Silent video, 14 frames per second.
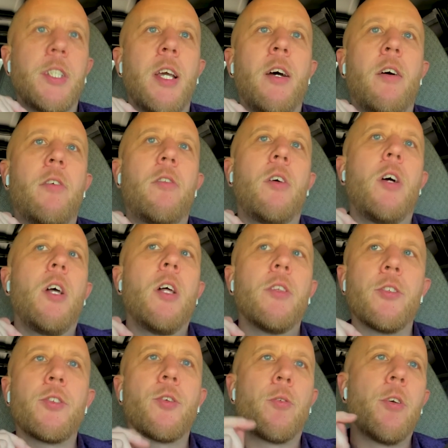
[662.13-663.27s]
tell
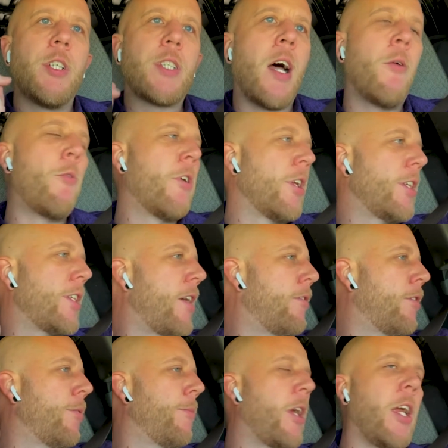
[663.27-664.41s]
the stories I want to tell
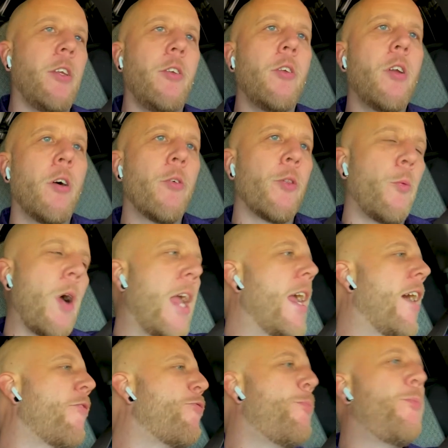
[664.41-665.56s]
them. And the way
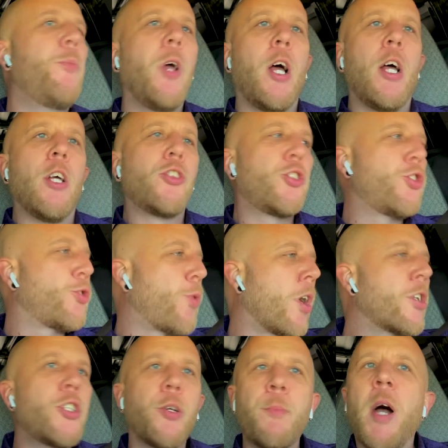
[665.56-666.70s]
I've
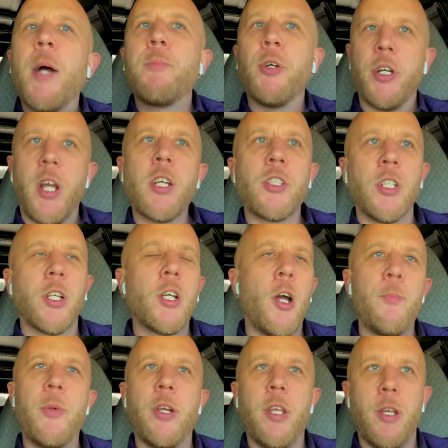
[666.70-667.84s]
structured my production
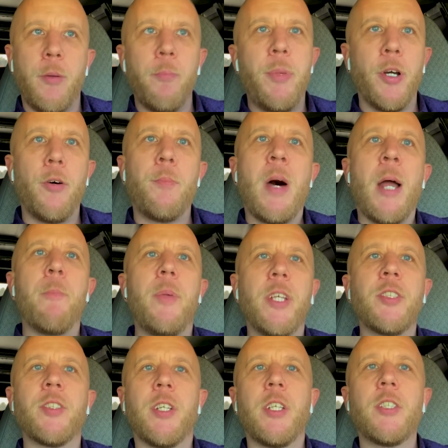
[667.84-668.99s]
company and built my
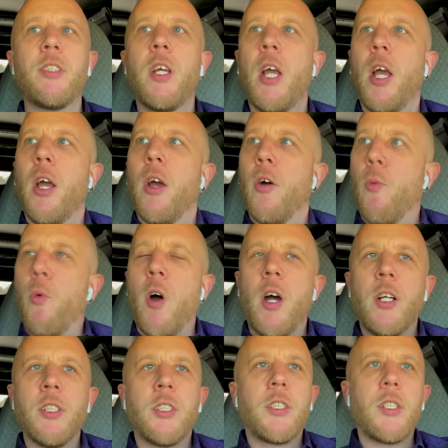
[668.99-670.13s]
business
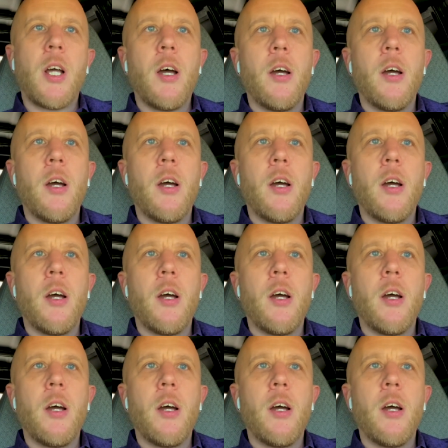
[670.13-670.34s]
was